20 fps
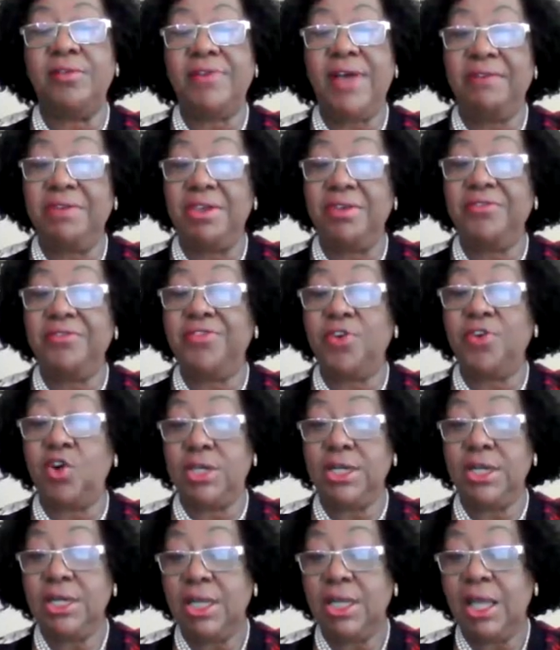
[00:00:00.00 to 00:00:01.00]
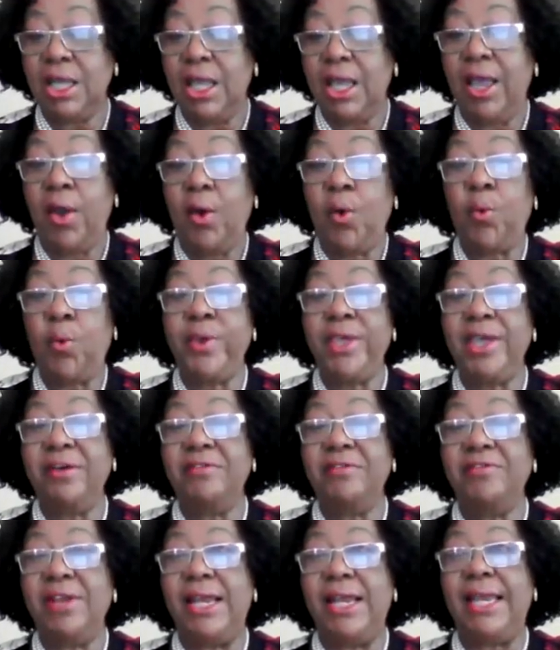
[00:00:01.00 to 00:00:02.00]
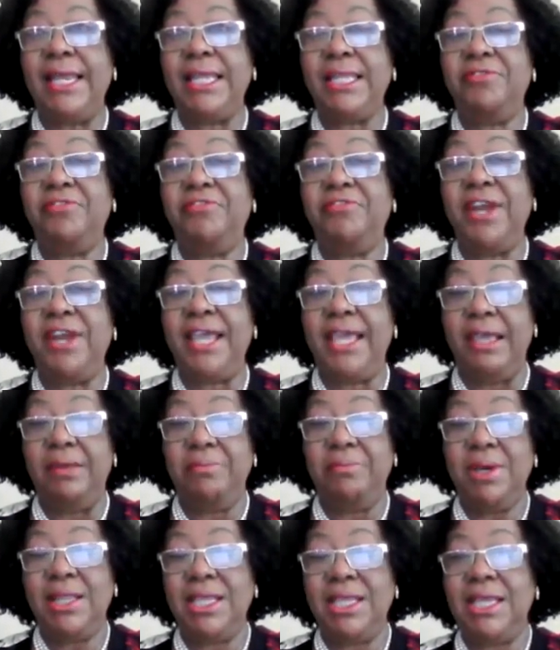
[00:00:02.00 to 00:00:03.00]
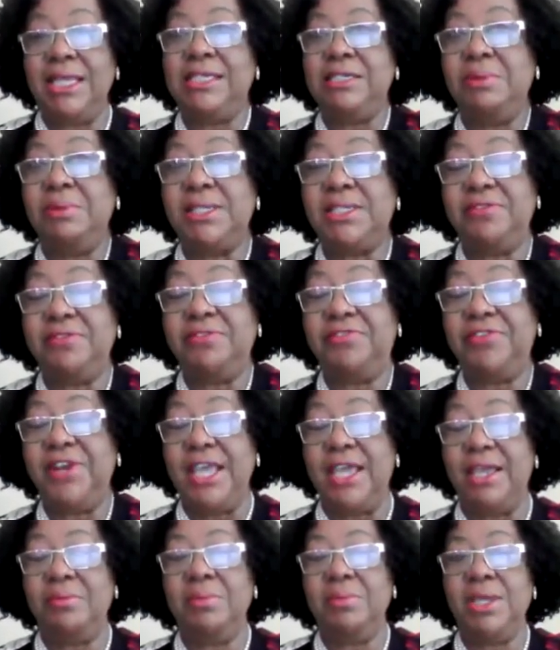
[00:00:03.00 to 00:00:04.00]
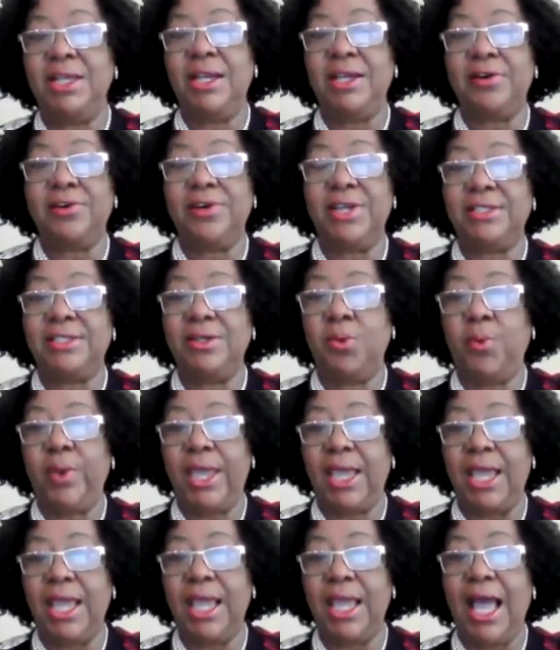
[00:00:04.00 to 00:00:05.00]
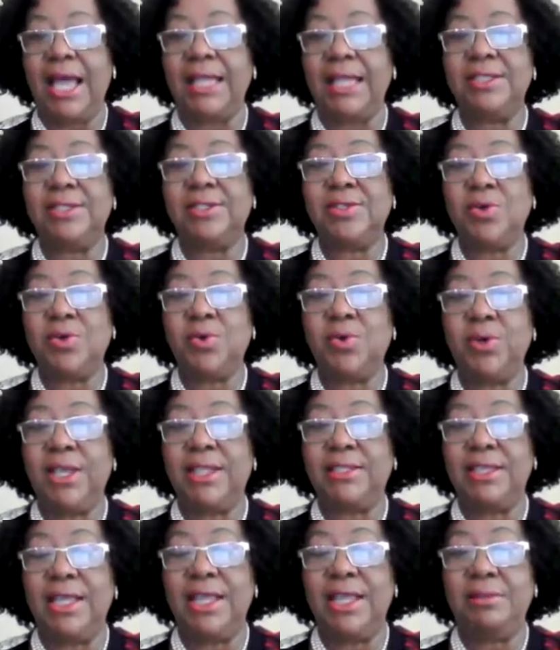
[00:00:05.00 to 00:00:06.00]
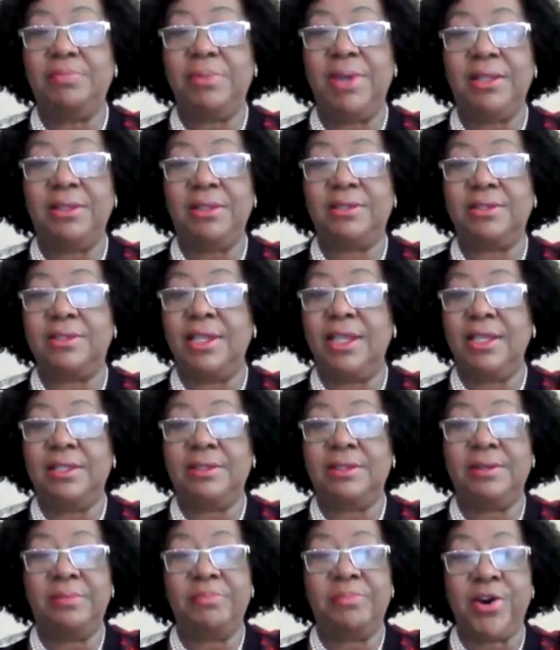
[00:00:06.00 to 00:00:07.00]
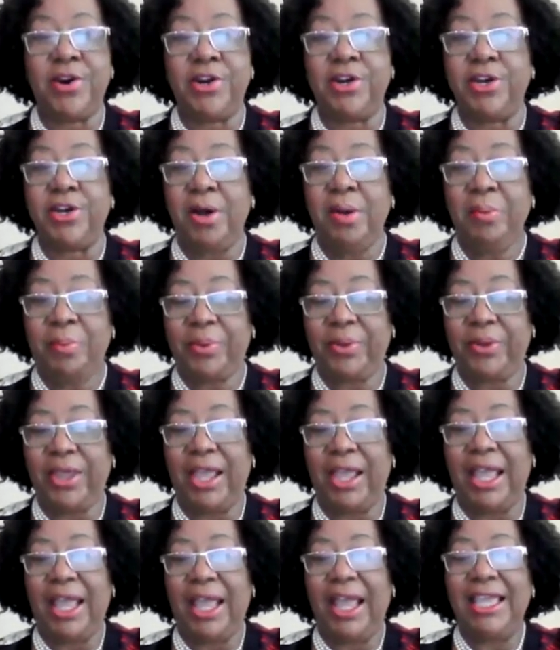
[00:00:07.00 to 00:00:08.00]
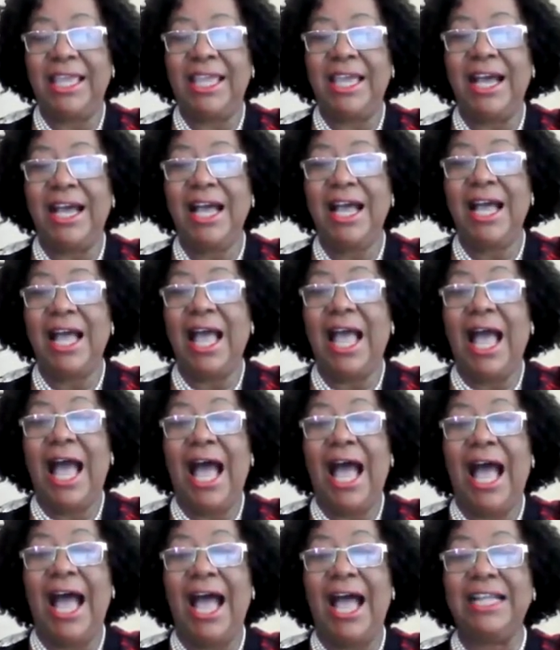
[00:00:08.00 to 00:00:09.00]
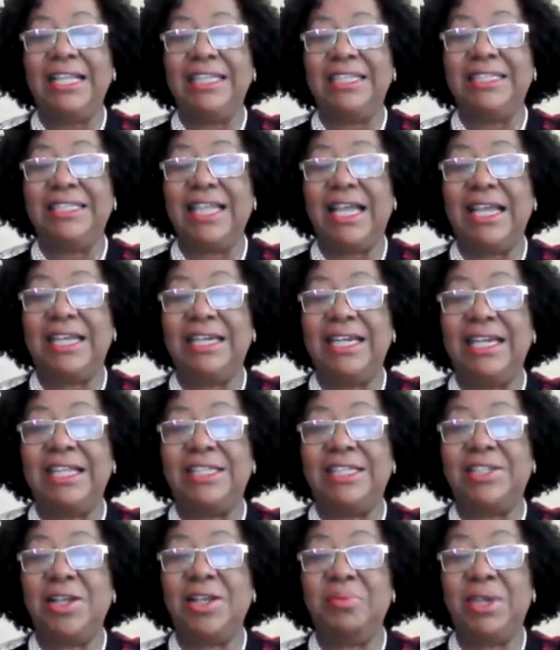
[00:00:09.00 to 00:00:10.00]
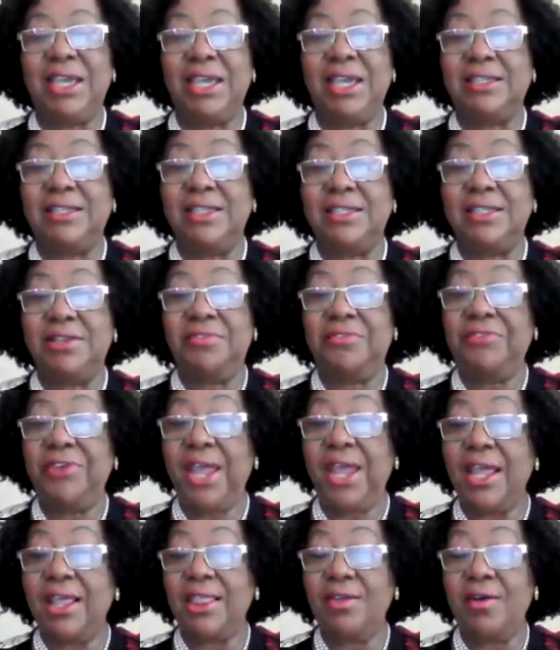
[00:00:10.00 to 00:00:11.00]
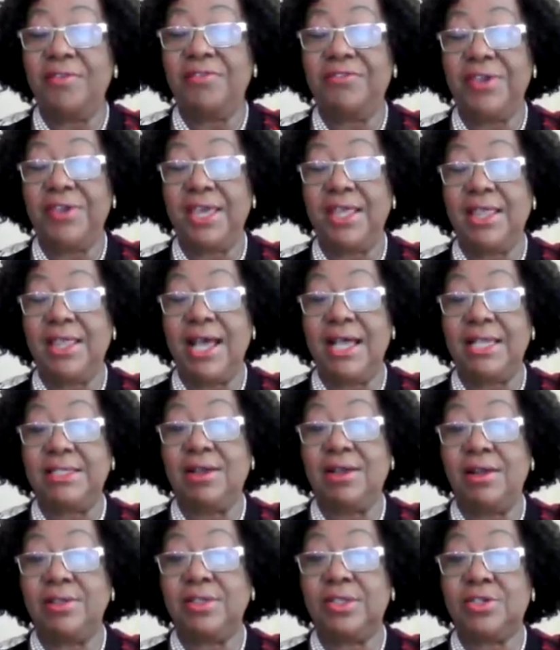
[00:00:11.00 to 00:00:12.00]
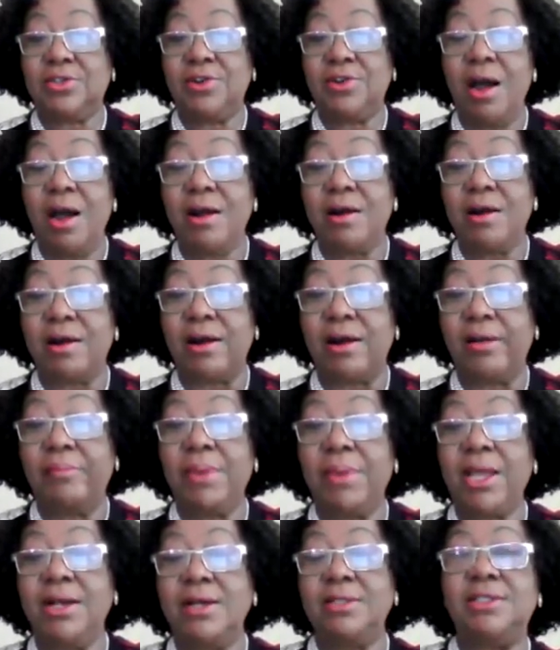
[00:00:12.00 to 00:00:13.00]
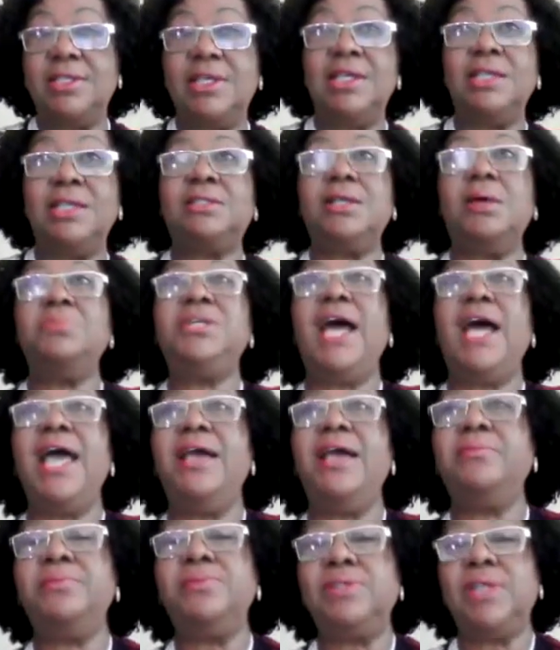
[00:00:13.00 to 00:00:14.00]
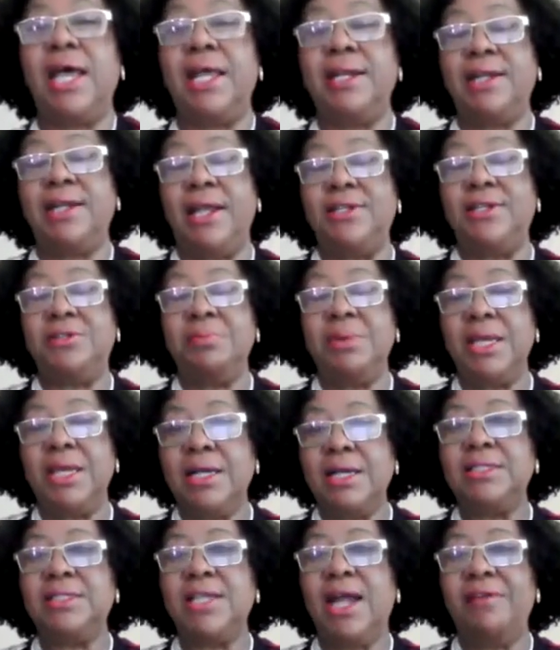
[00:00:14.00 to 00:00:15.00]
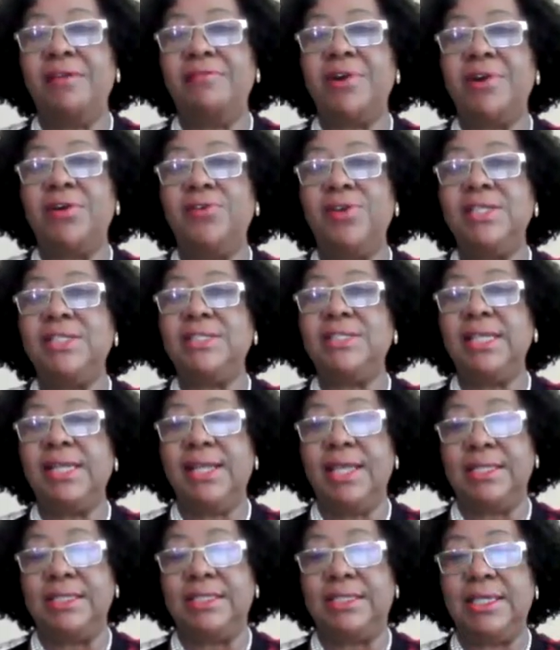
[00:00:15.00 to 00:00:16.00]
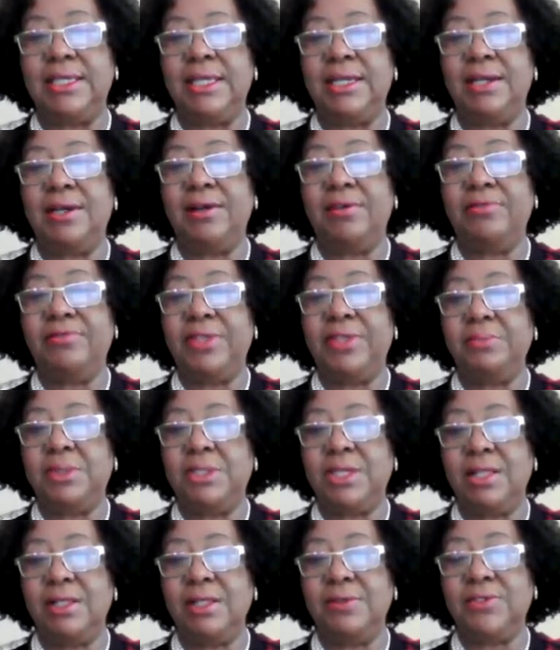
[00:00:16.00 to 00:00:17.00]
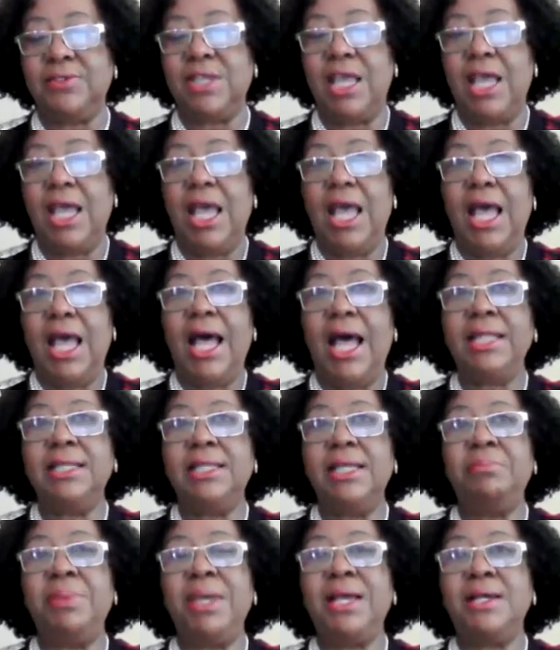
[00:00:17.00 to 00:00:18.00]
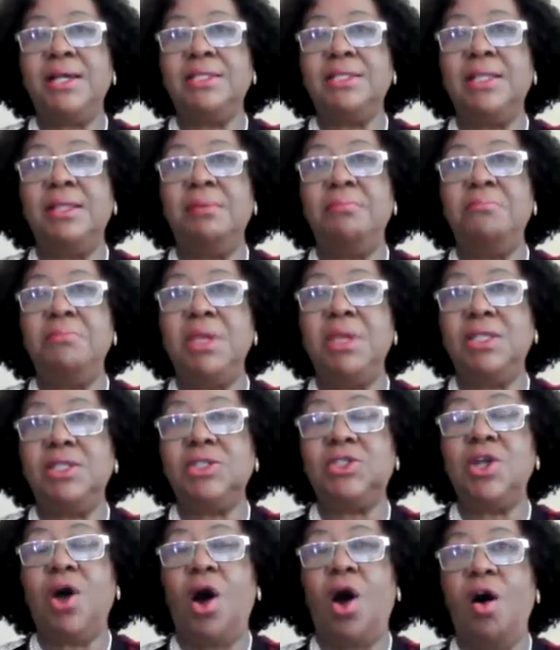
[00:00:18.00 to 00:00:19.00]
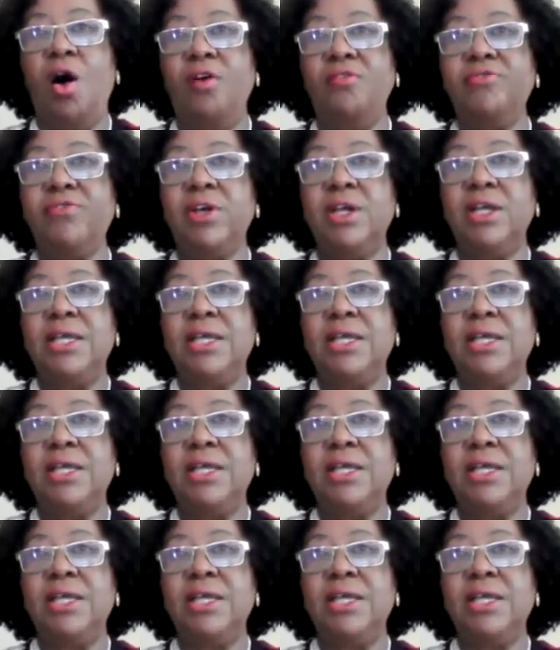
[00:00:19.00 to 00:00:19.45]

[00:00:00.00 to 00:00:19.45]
having fun. We have lit the flame, the intimacy flame, in a greater way, and so it burning up, yeah. And in some cases, the faith has gotten stronger, because sometimes, and Jamaicans are very resilient in and of themselves, and because in the midst of